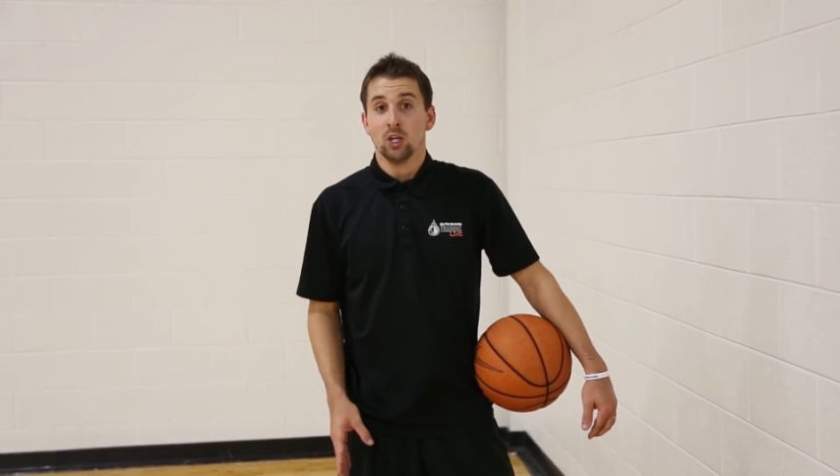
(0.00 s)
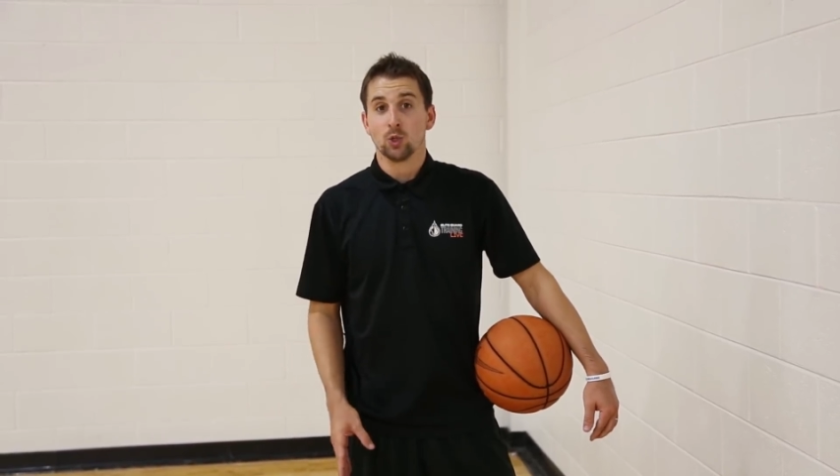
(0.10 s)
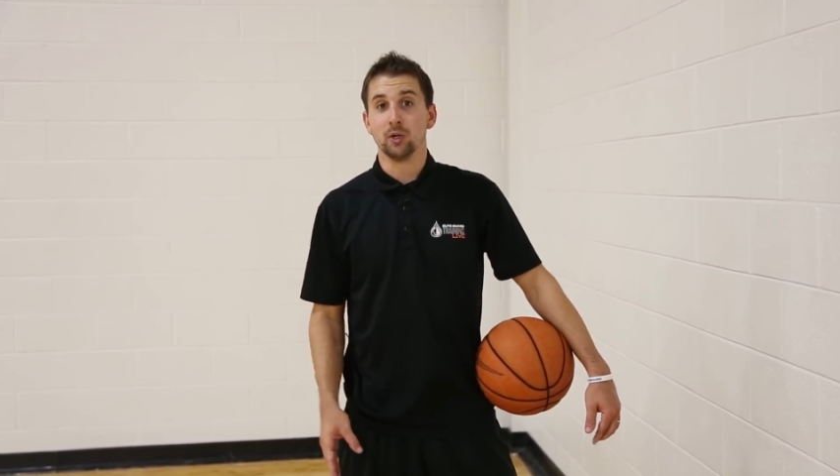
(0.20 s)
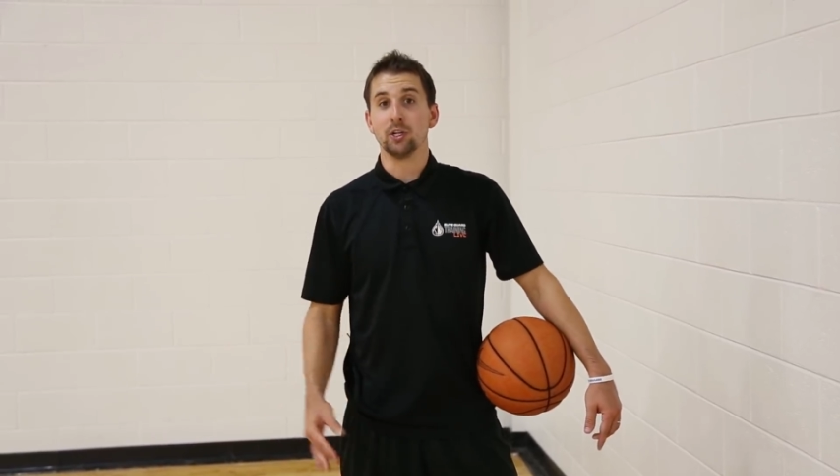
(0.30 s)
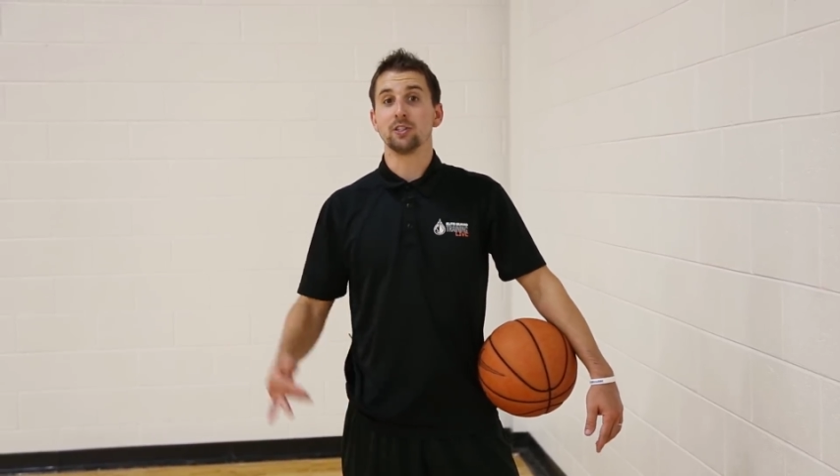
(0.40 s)

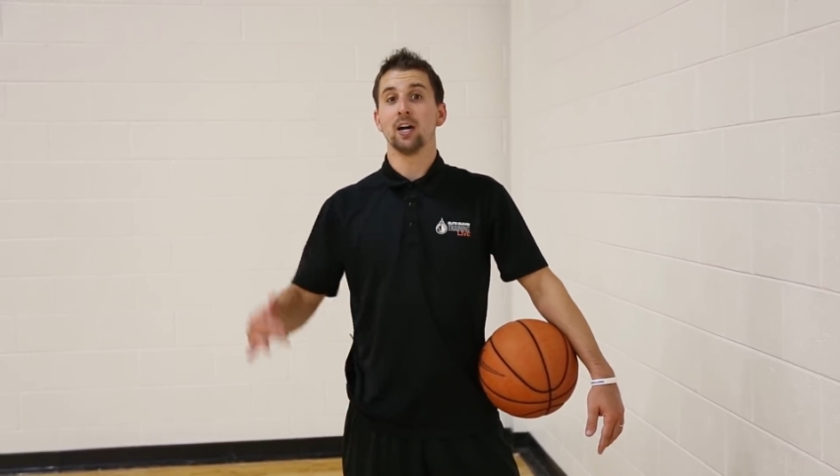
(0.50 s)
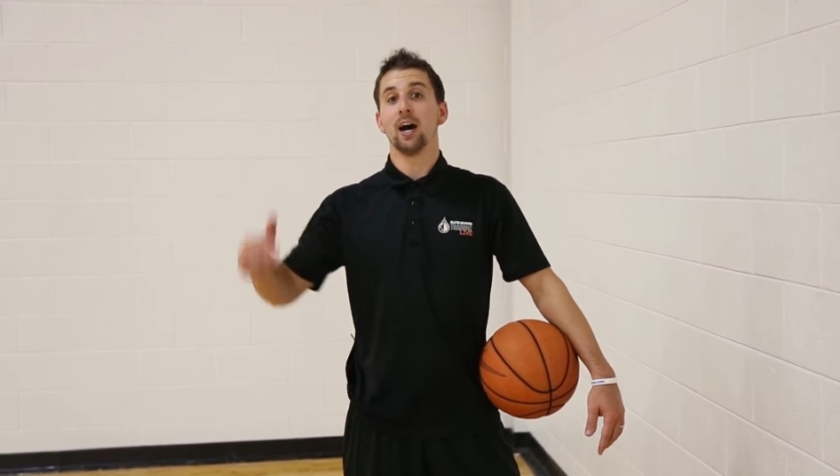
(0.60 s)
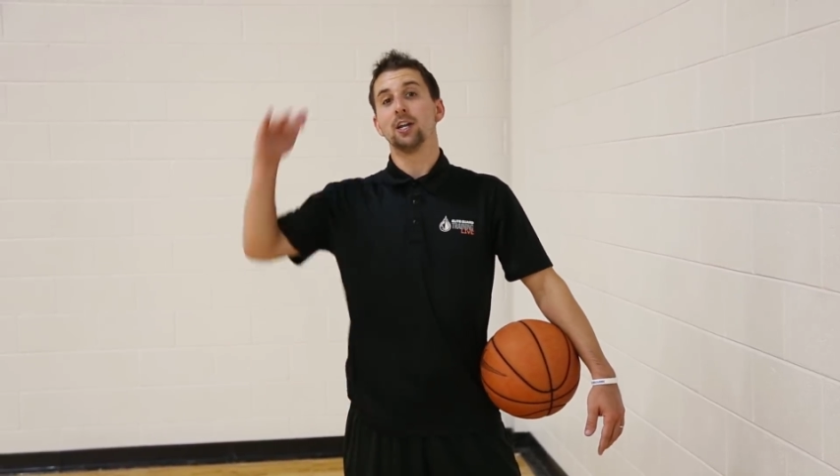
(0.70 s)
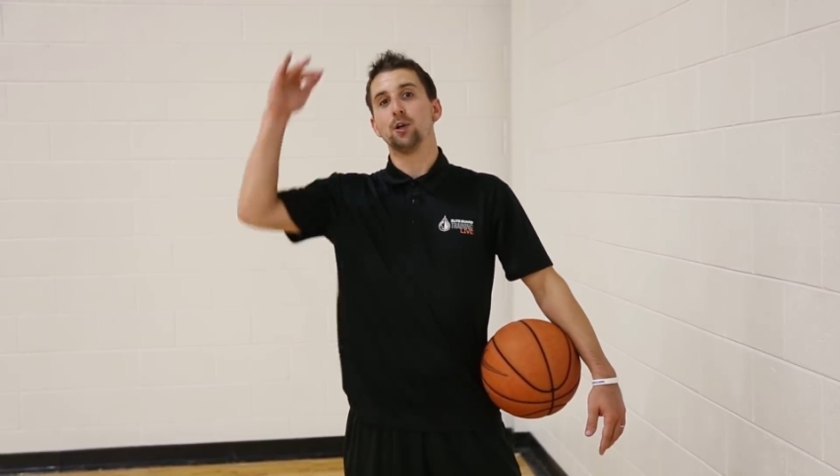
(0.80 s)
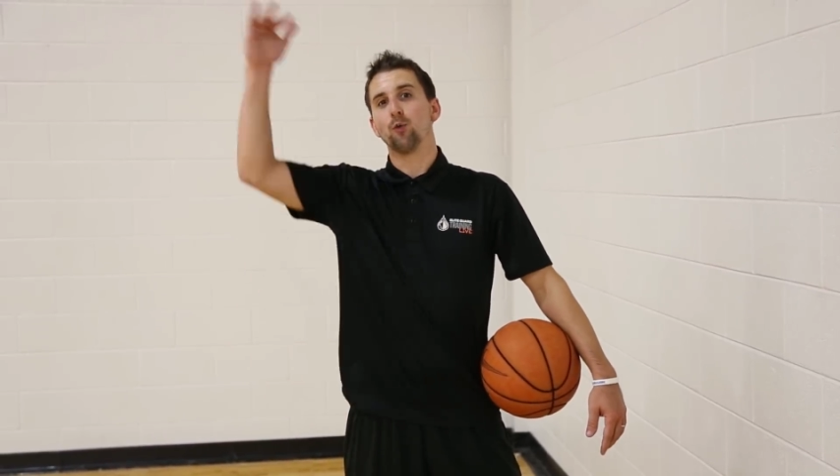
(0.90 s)
So when you're
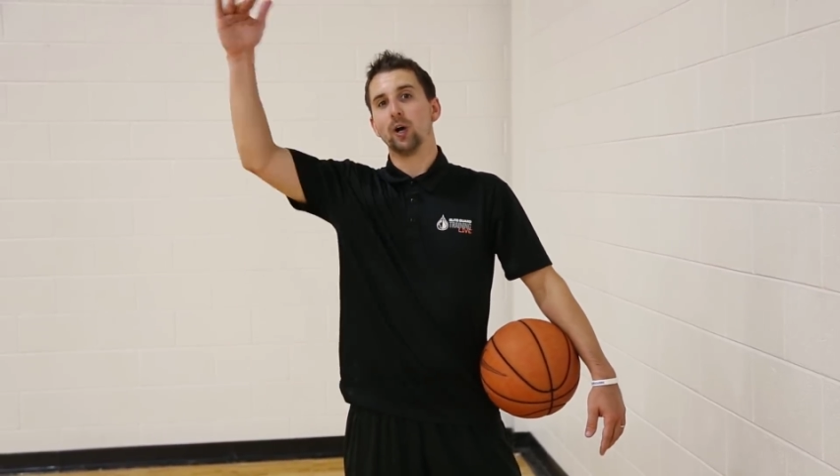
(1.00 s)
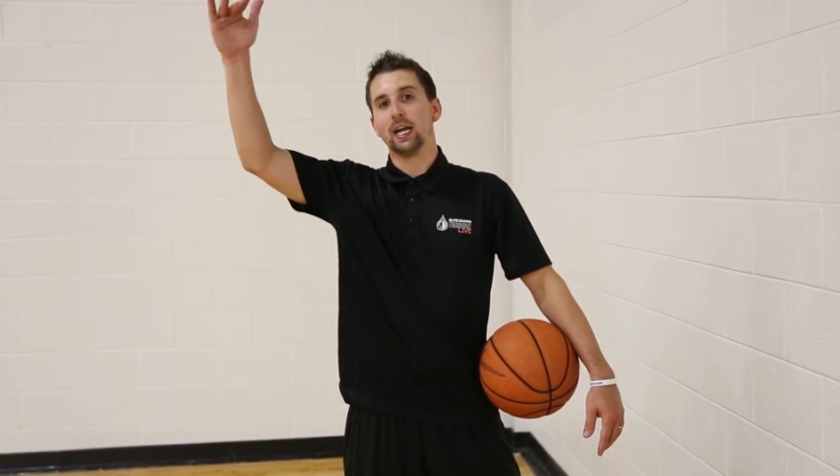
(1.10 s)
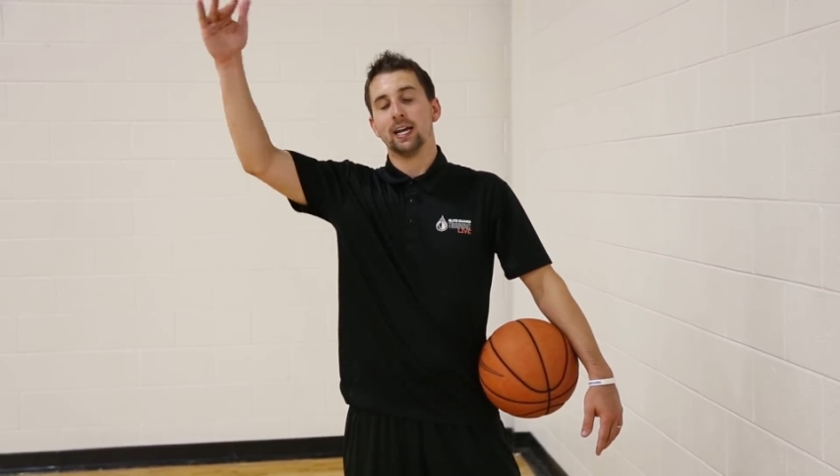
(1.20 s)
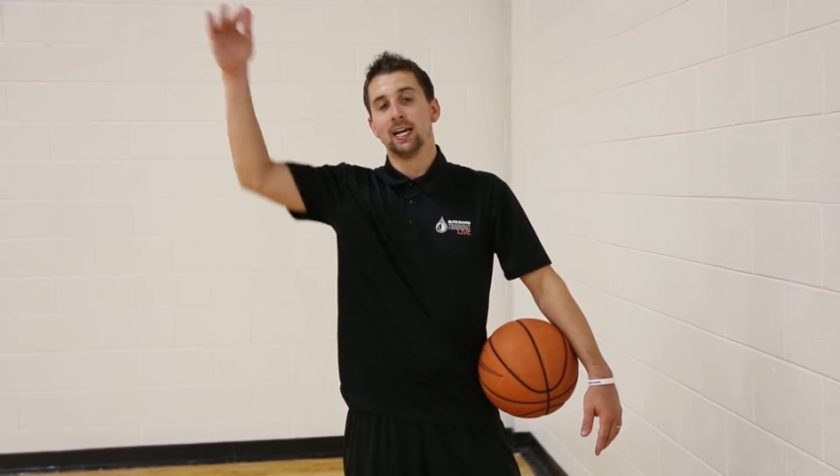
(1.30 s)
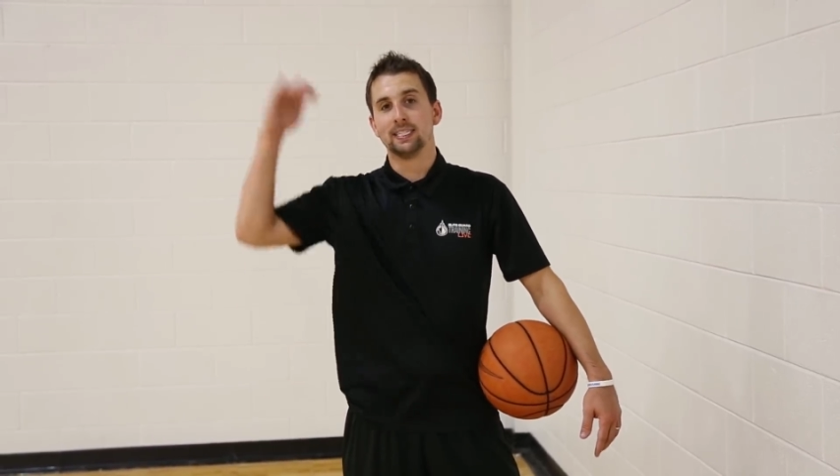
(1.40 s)
done, you
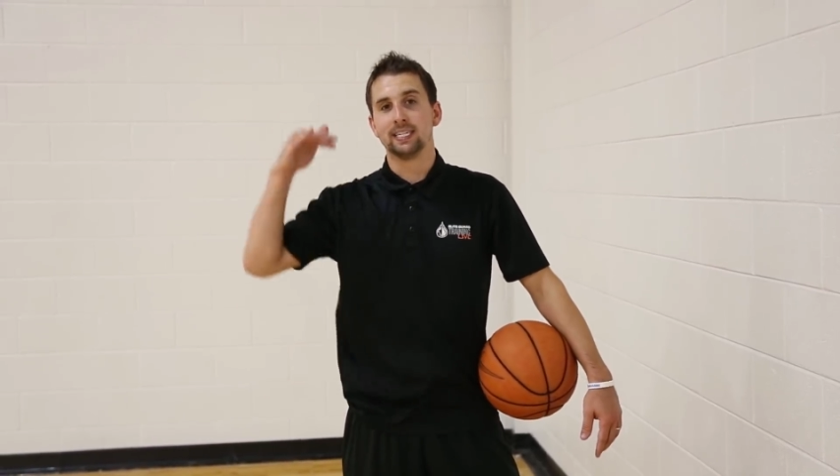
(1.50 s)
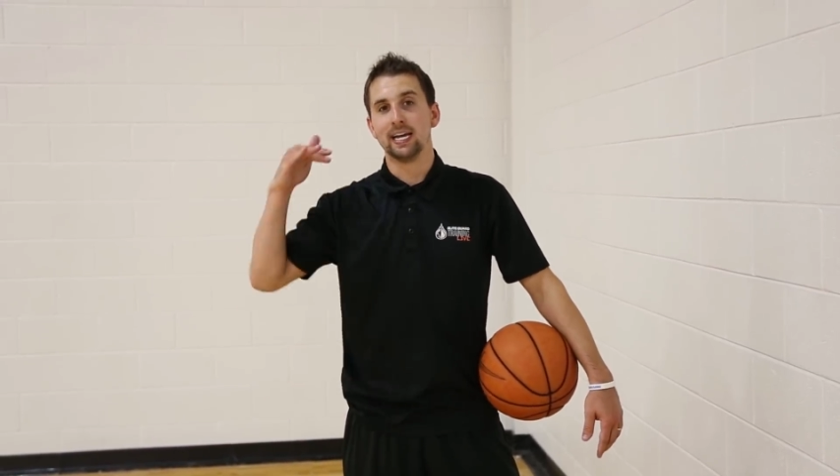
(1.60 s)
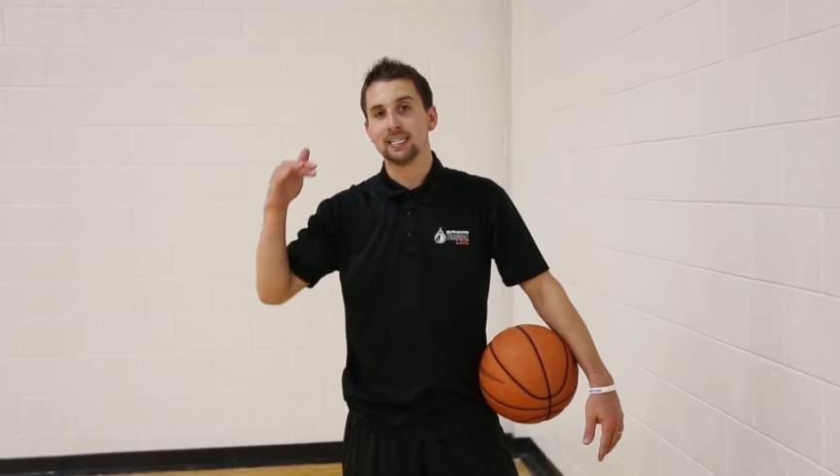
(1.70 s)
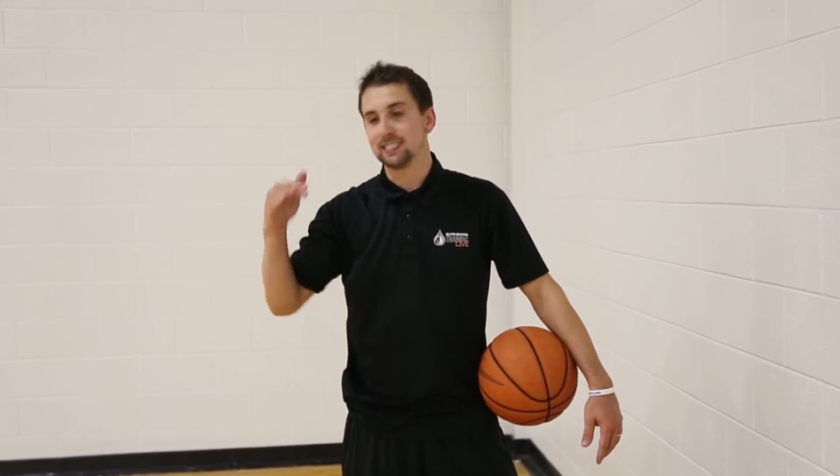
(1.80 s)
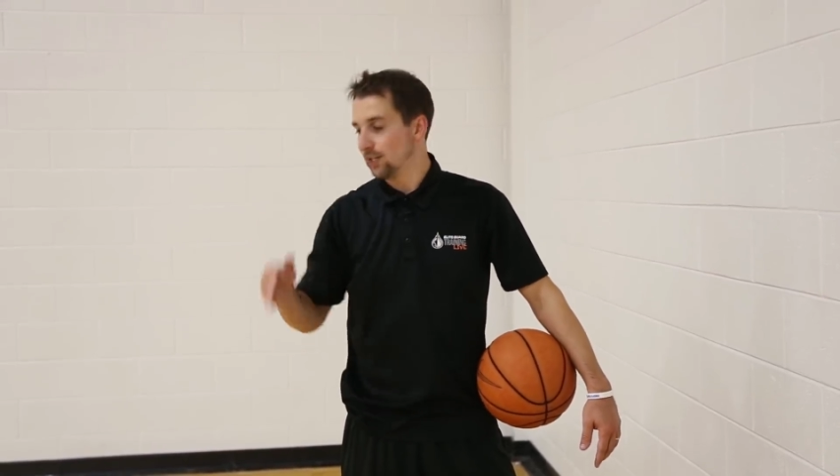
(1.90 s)
went
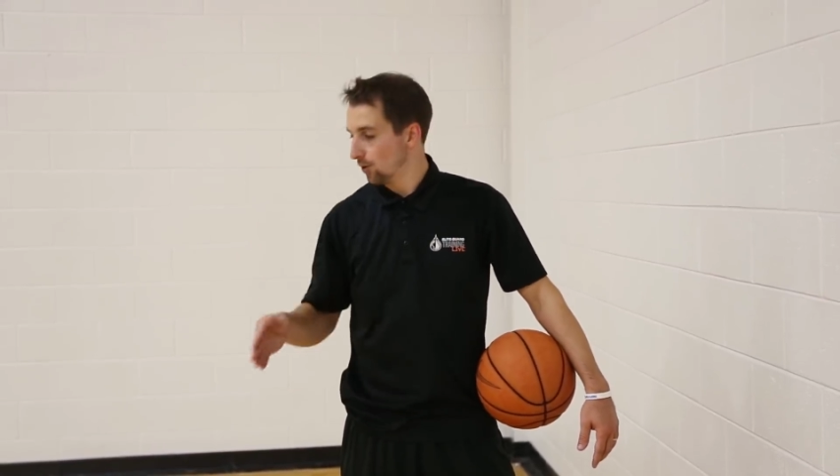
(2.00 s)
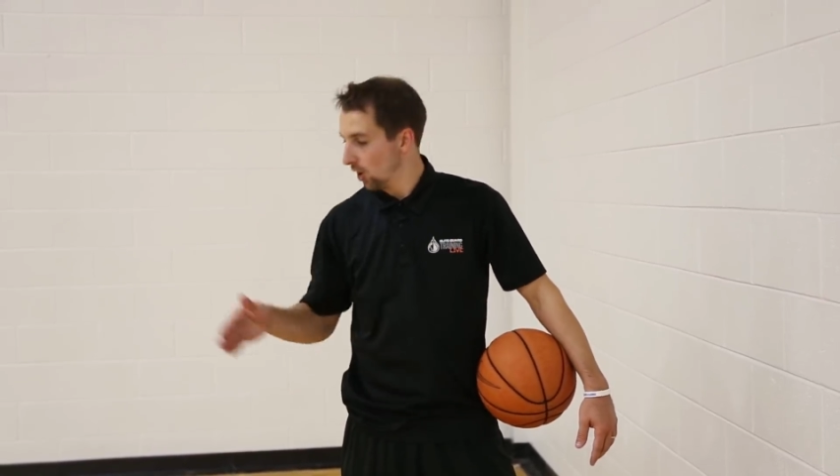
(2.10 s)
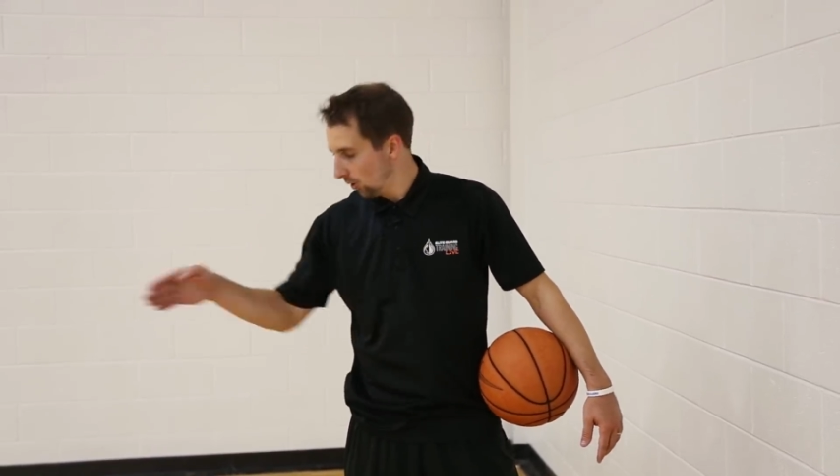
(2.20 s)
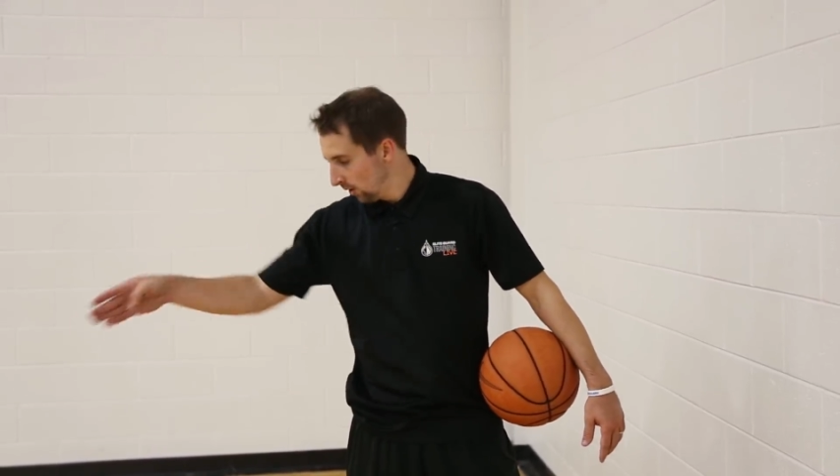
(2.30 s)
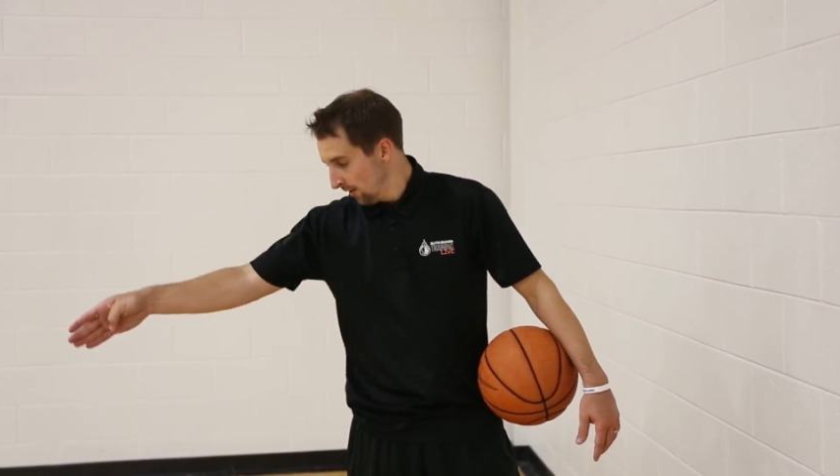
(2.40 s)
10 to
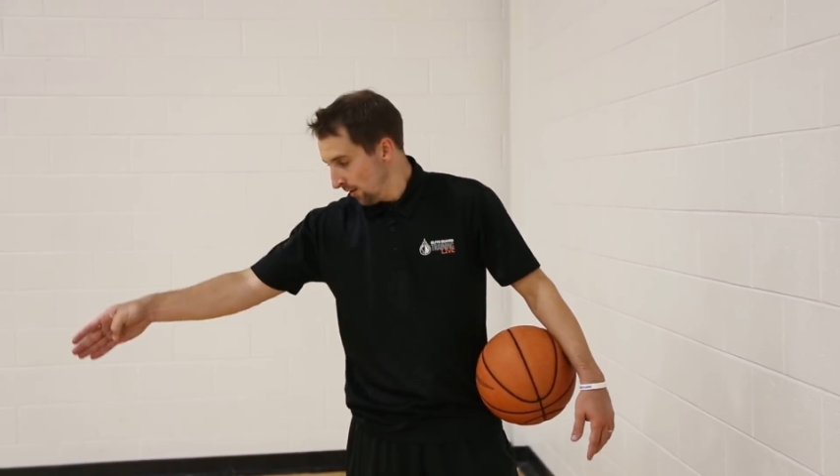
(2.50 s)
zero,